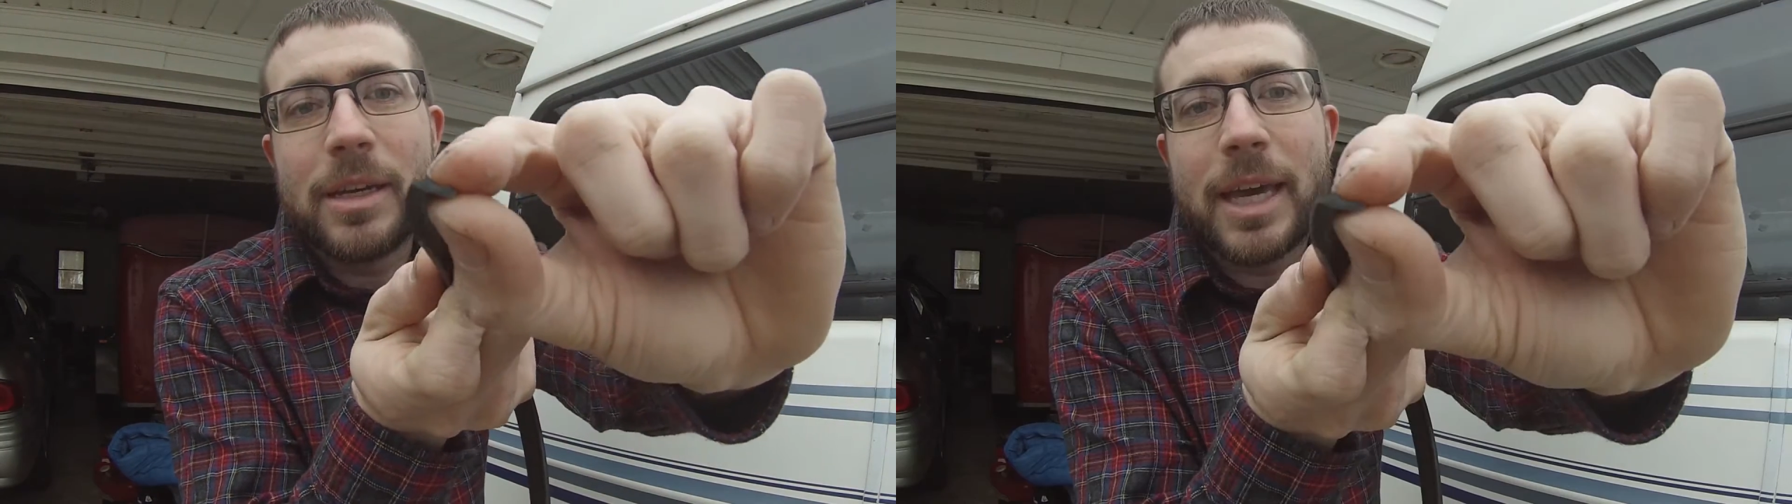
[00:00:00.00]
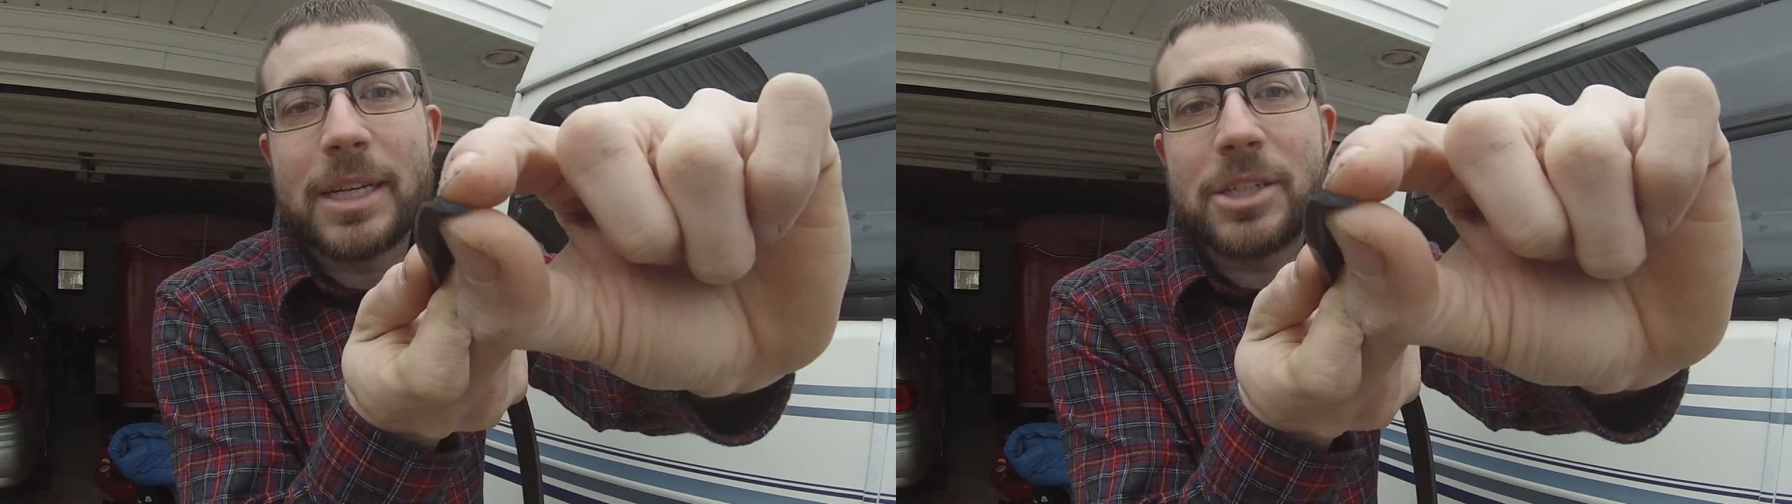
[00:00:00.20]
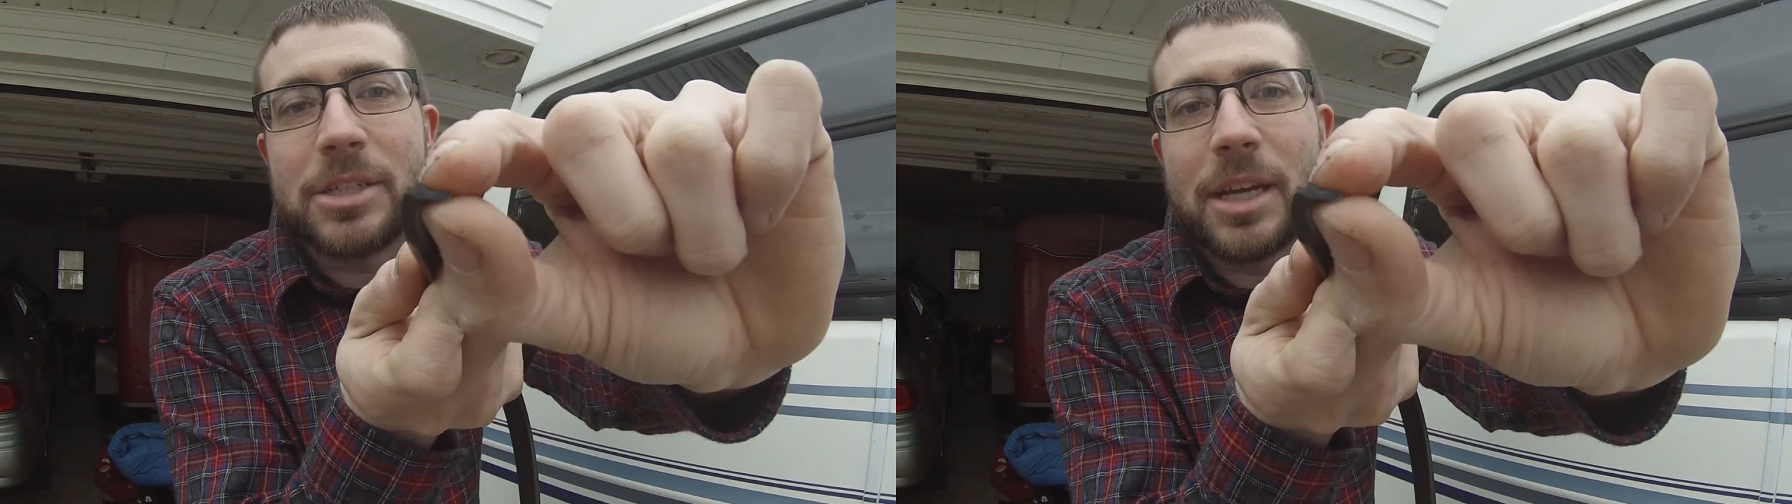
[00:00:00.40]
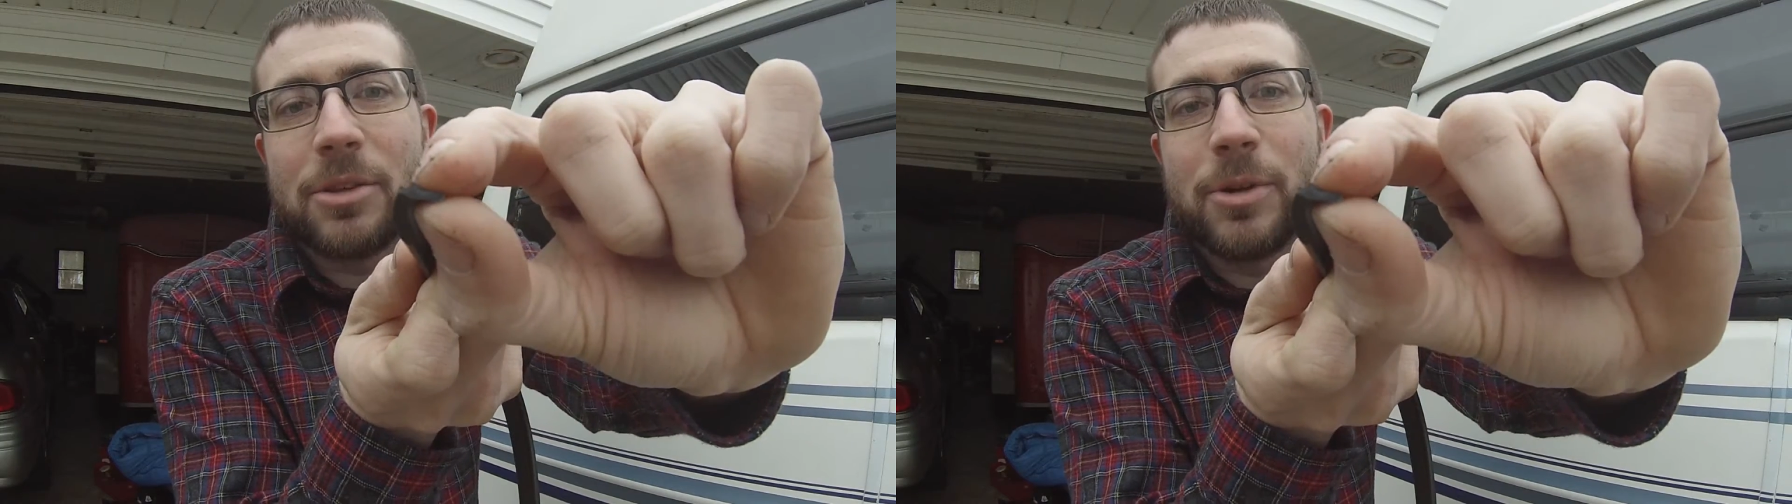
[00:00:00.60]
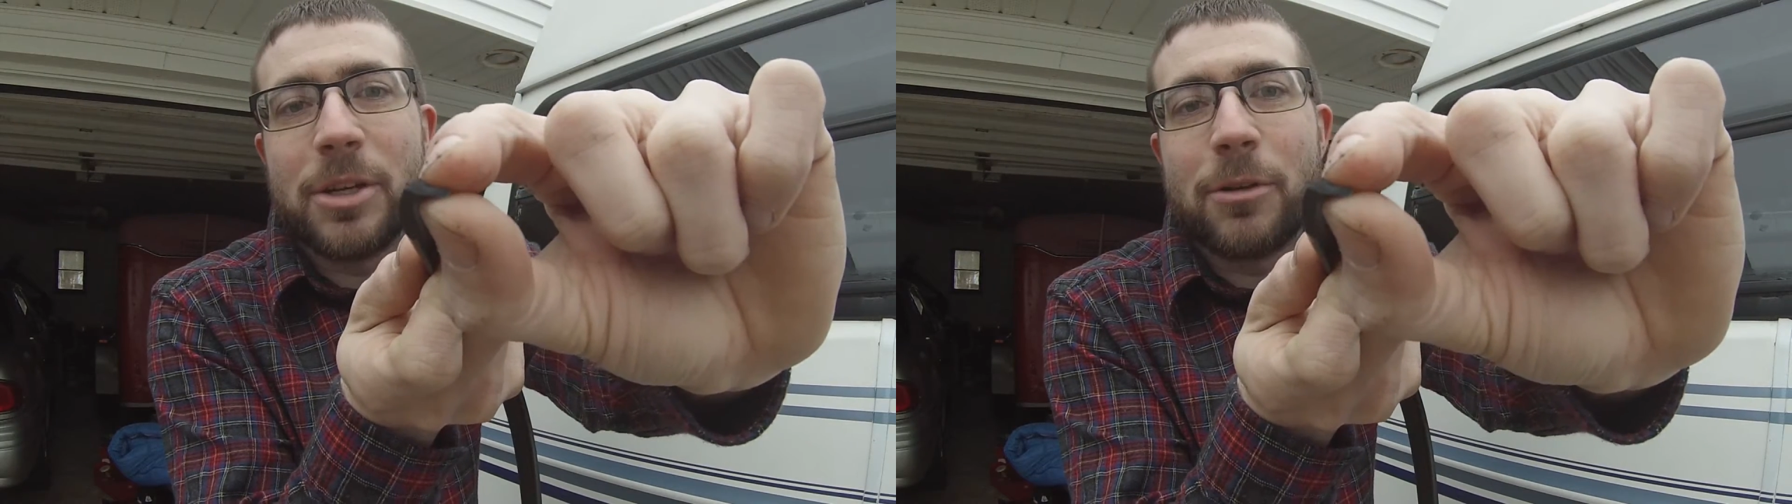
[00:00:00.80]
catches on the
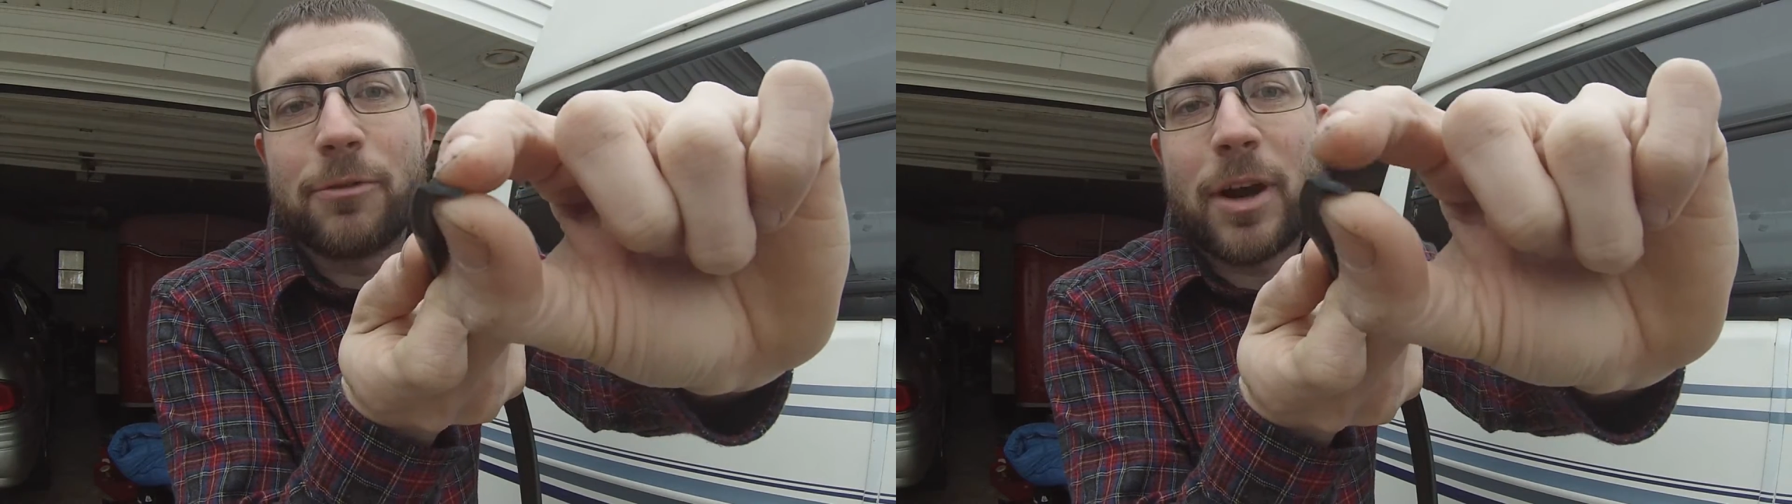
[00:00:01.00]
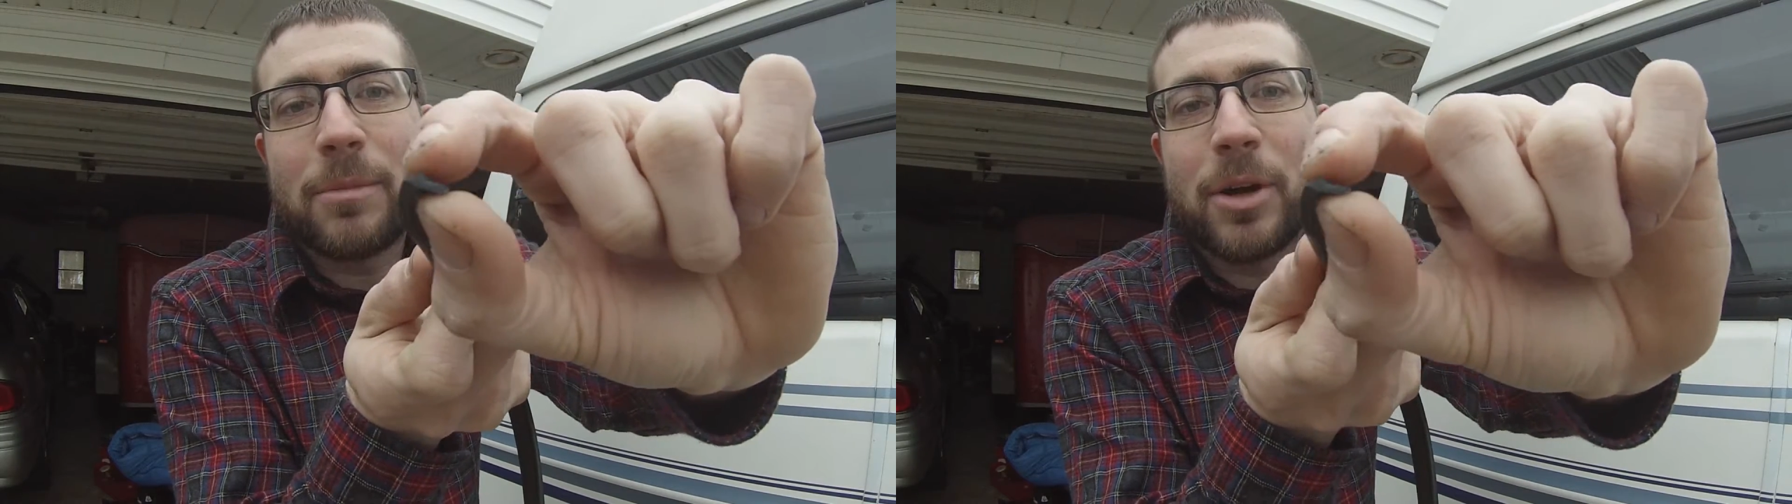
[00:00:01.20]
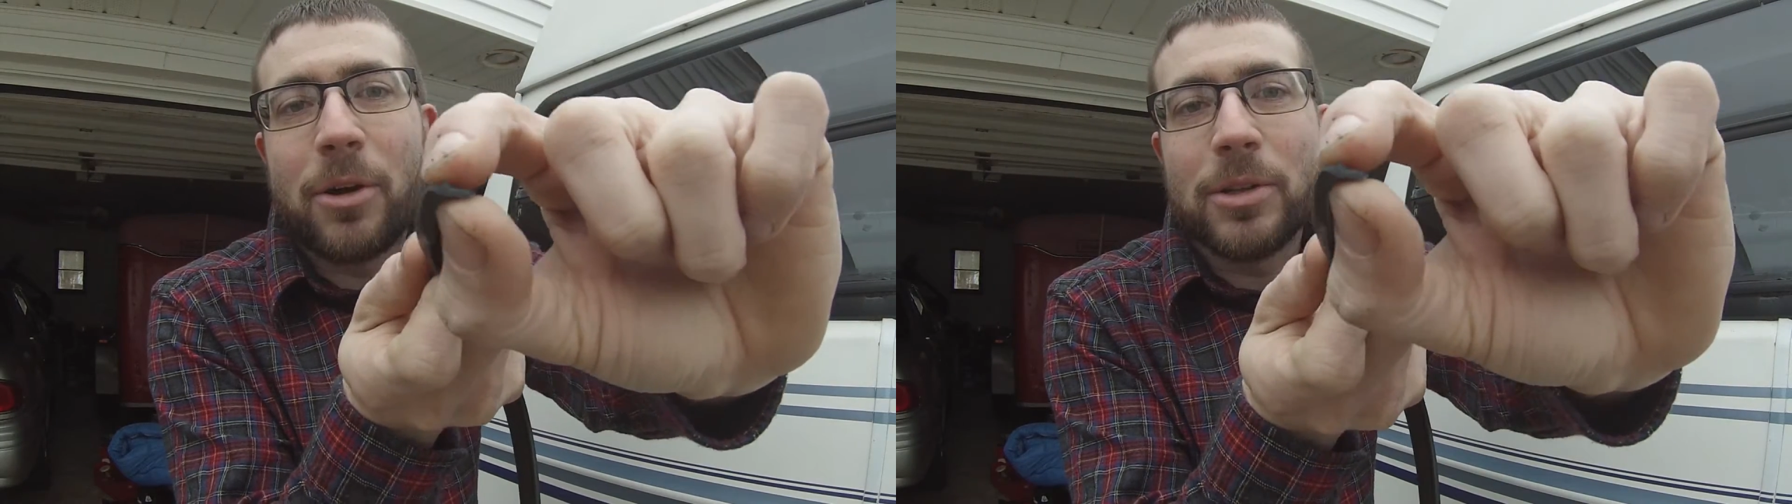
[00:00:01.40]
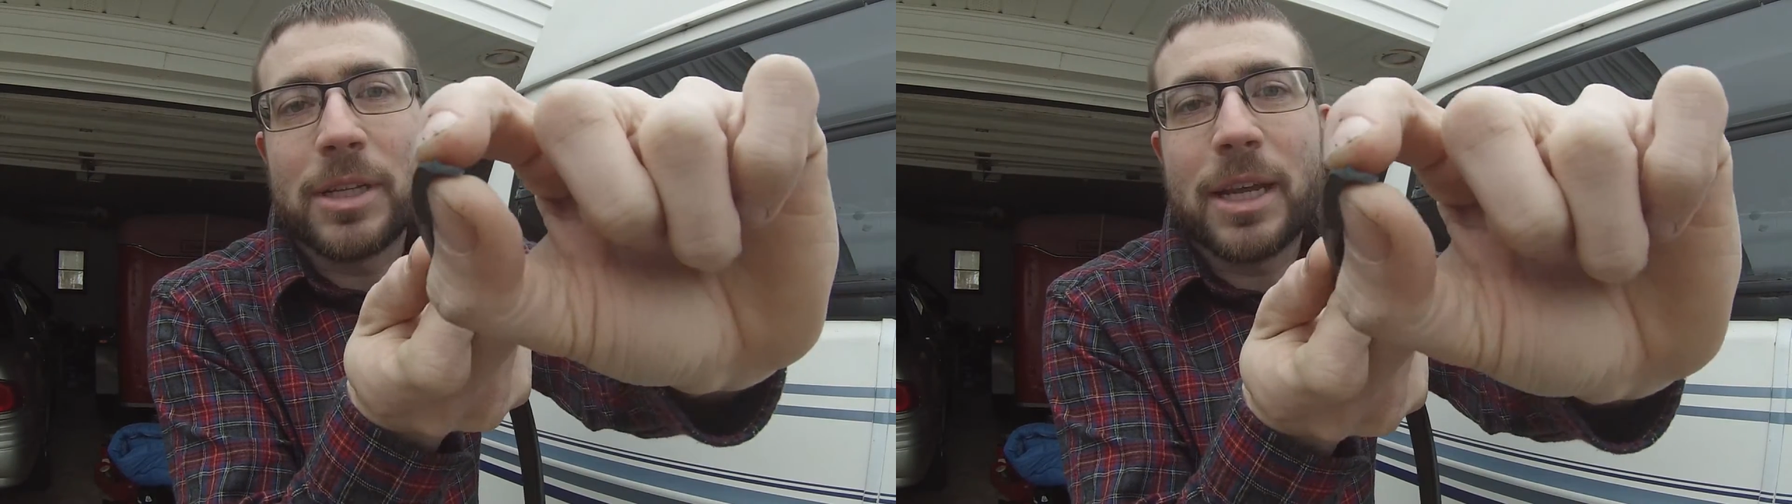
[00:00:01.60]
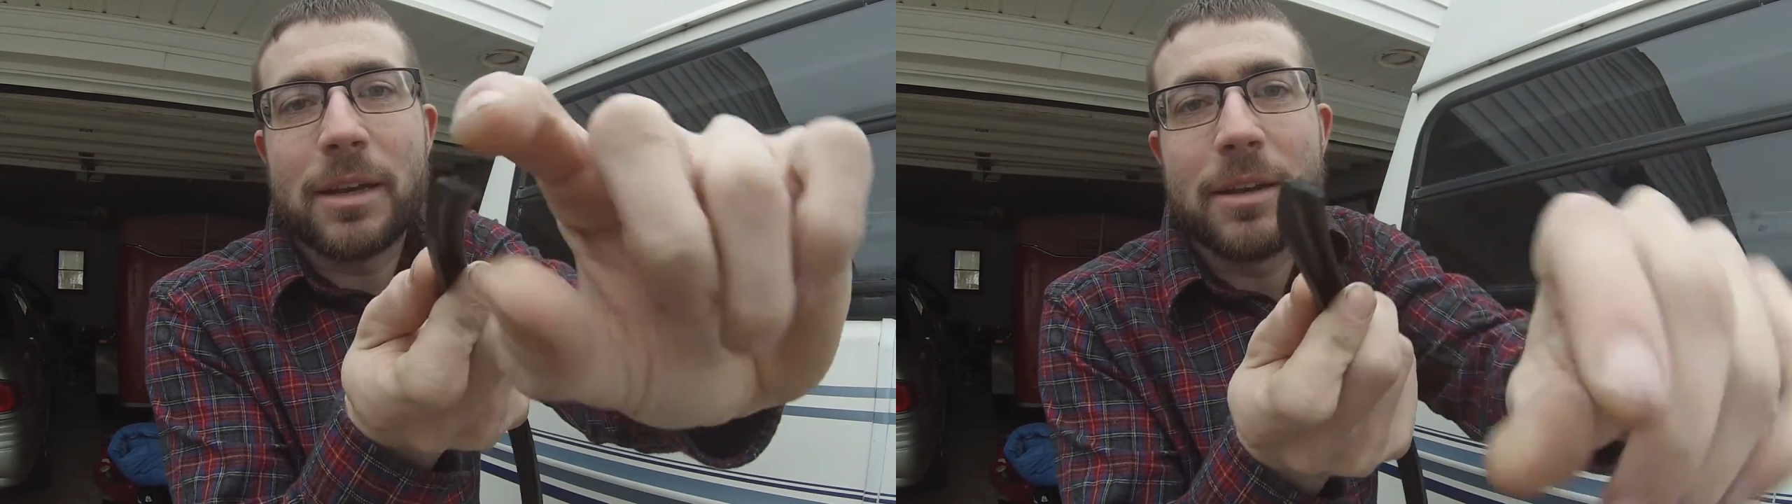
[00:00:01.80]
window frame to hold
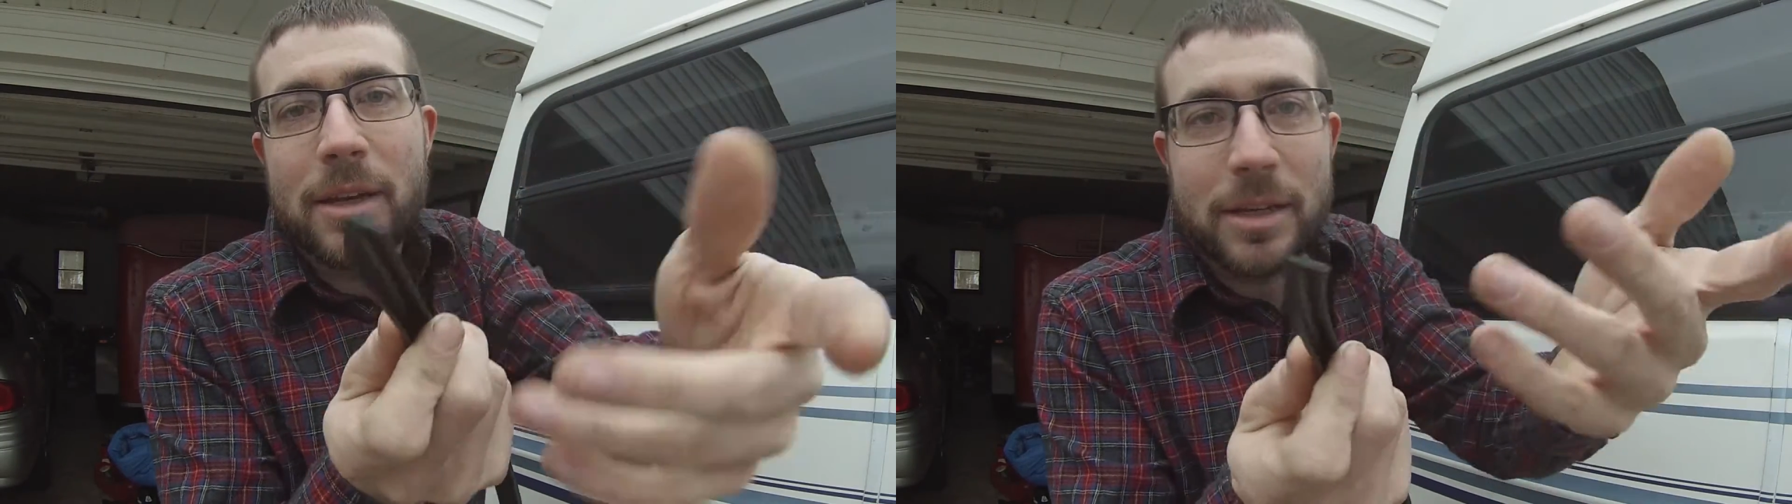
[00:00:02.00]
it in.